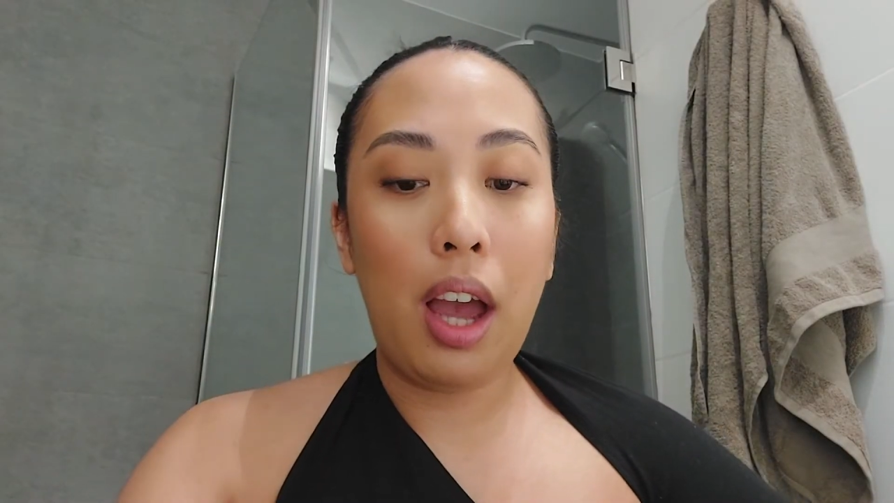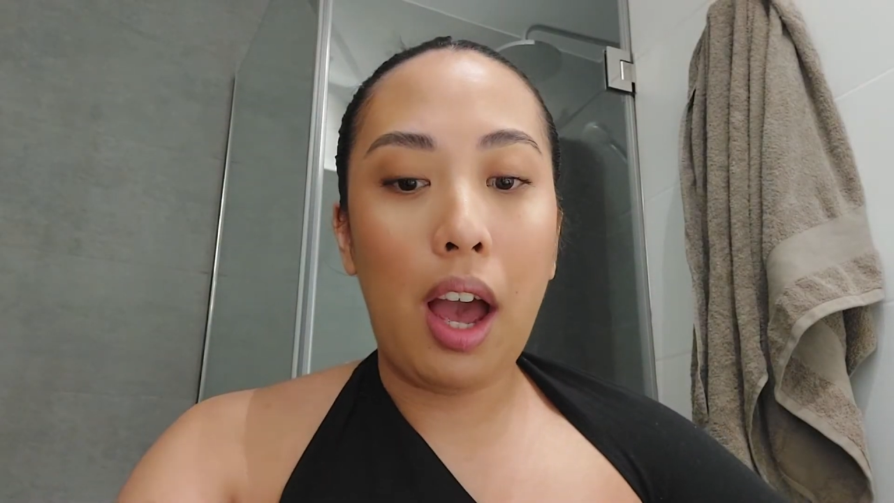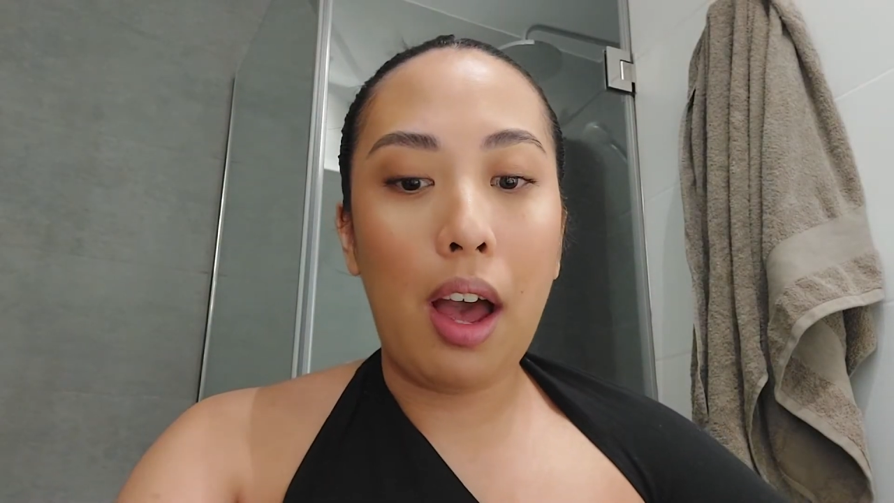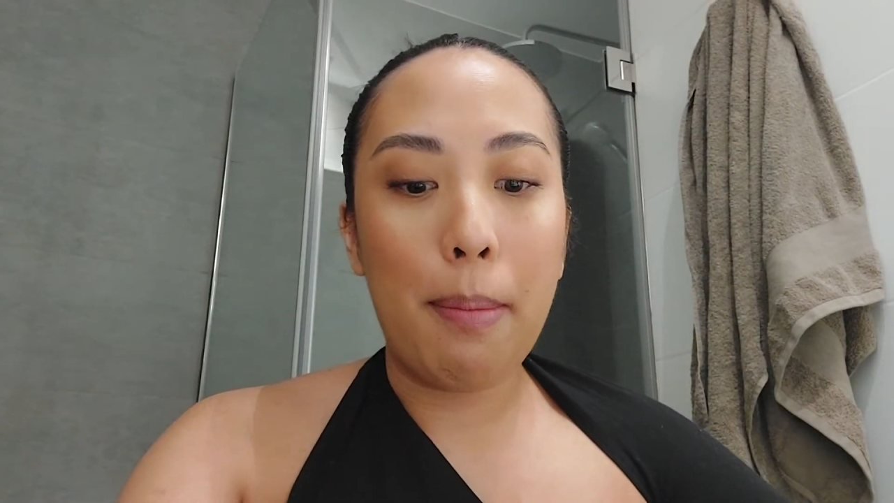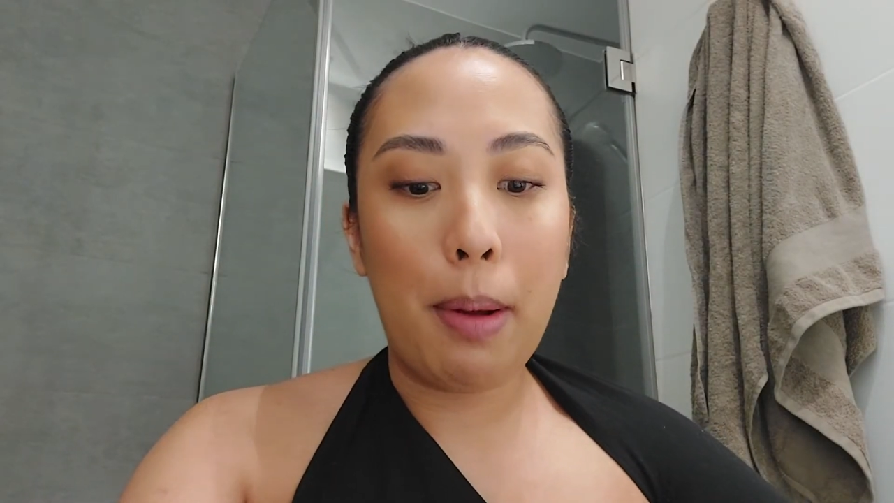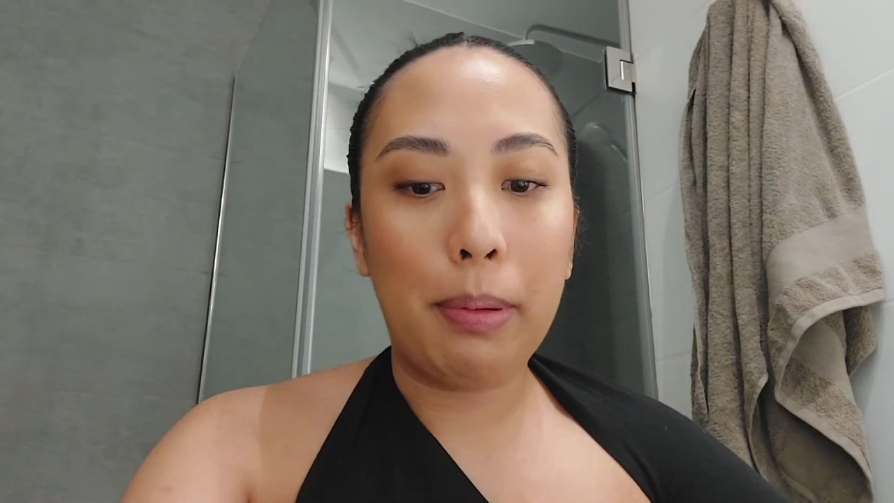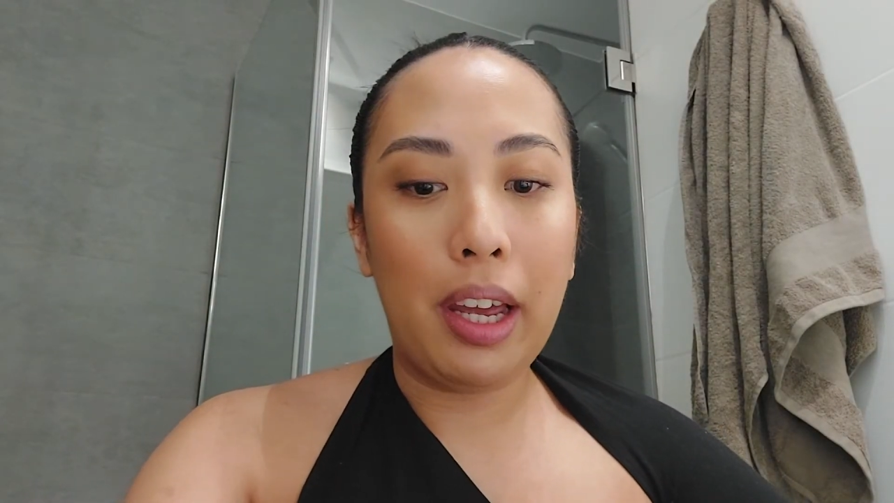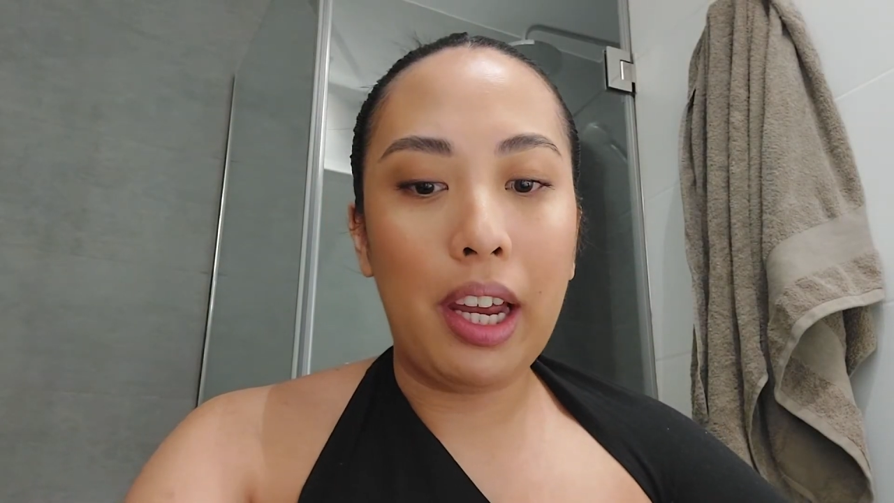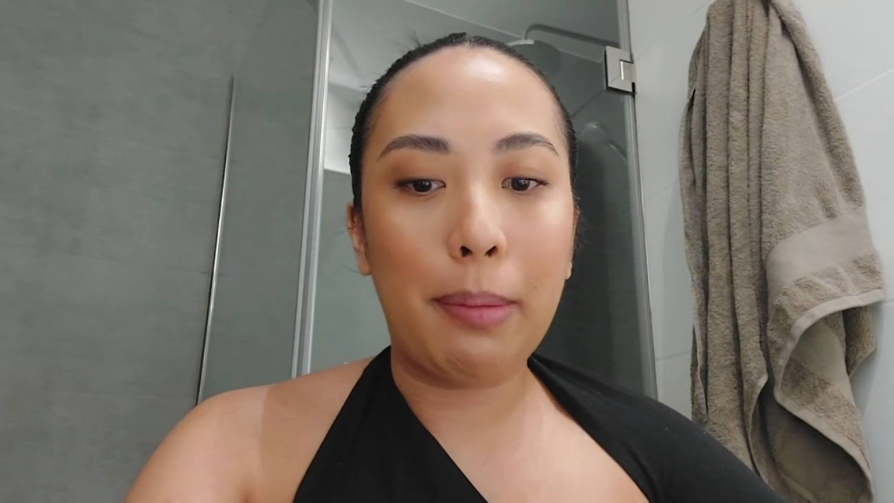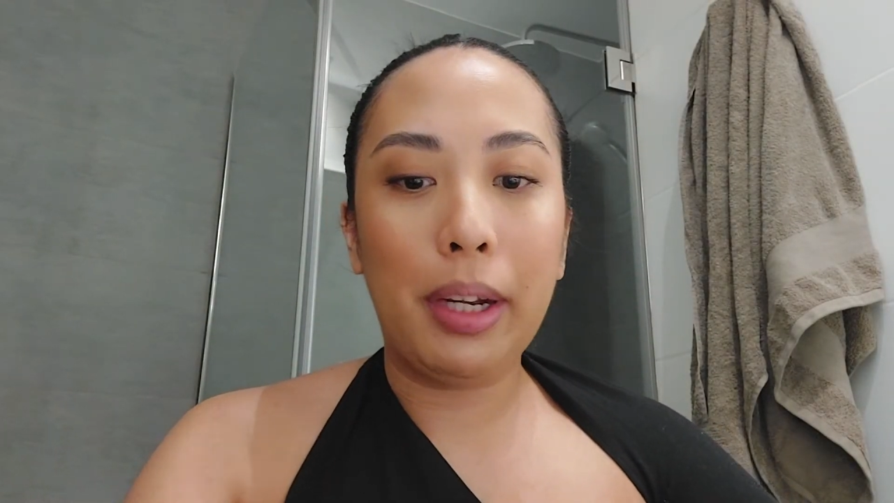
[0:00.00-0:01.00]

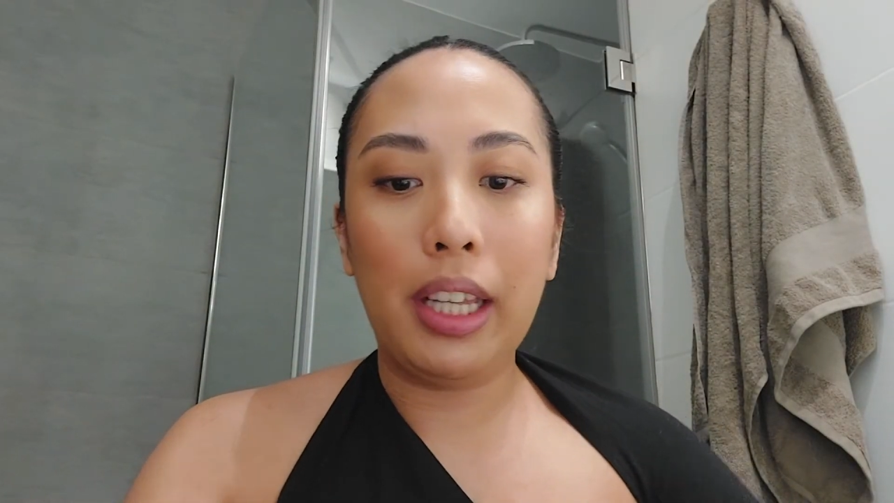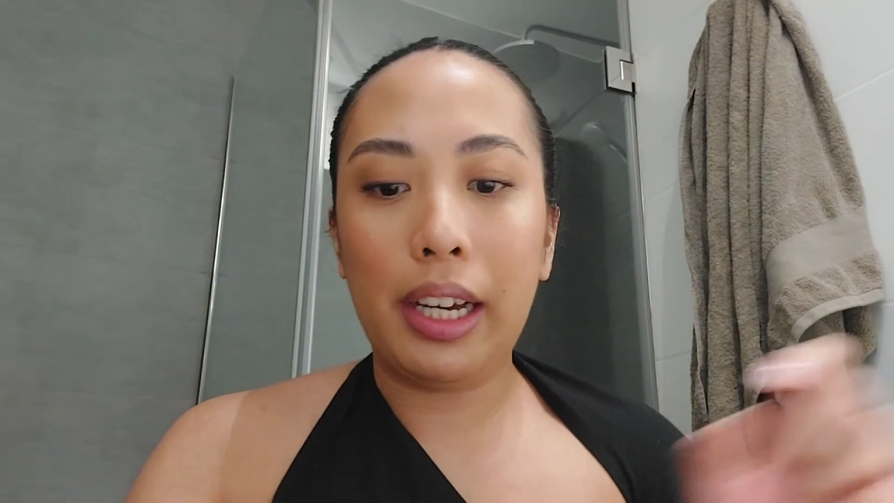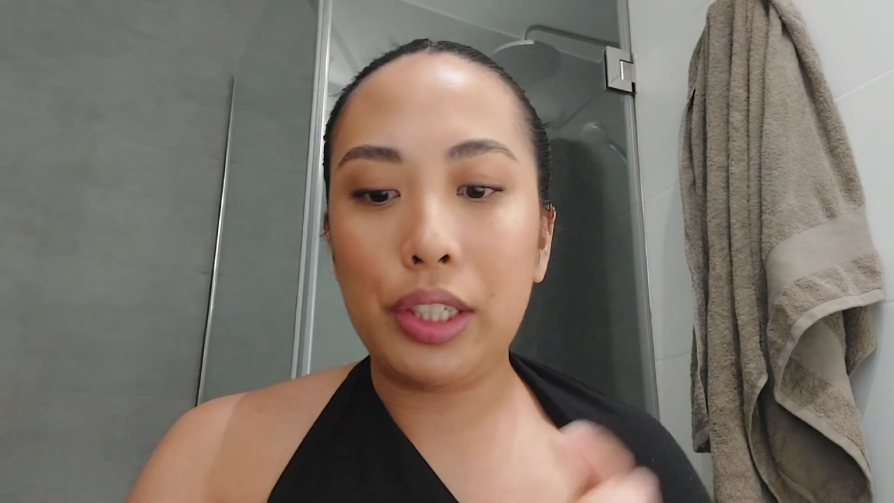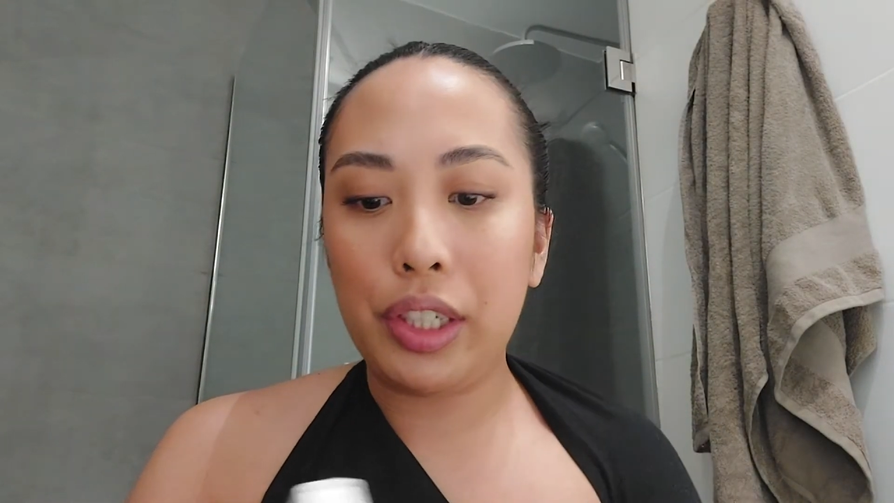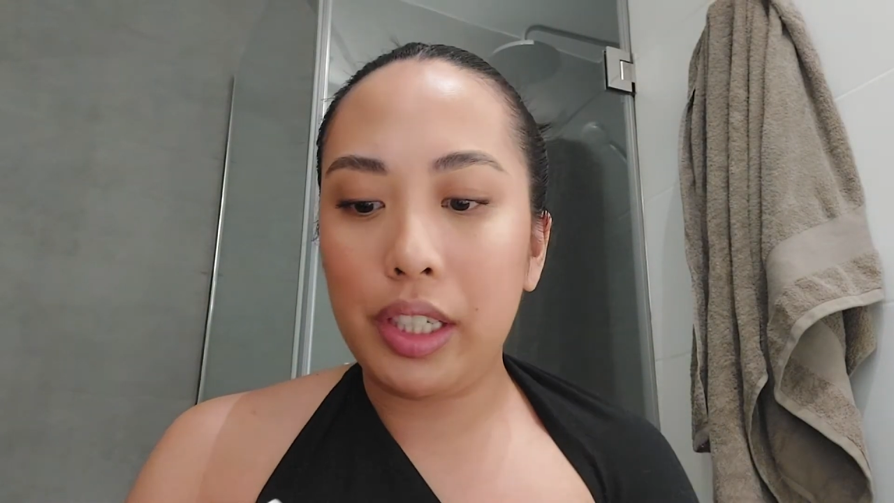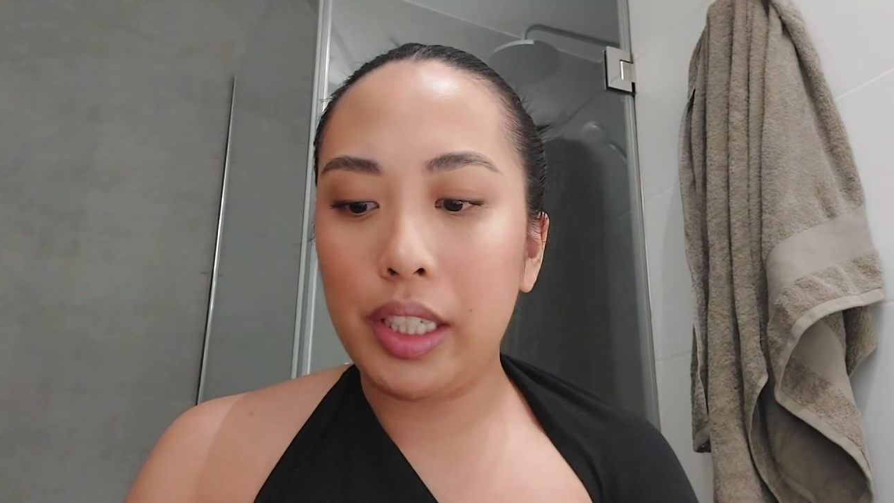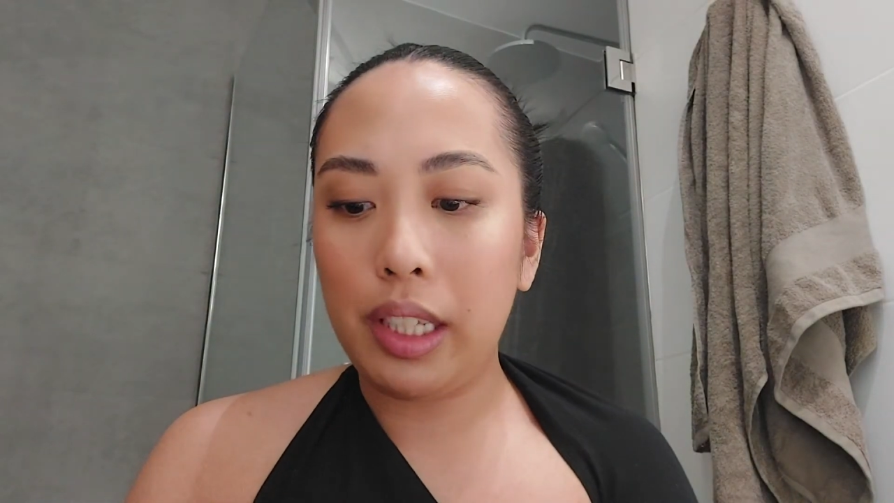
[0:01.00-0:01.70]
applying my lashes.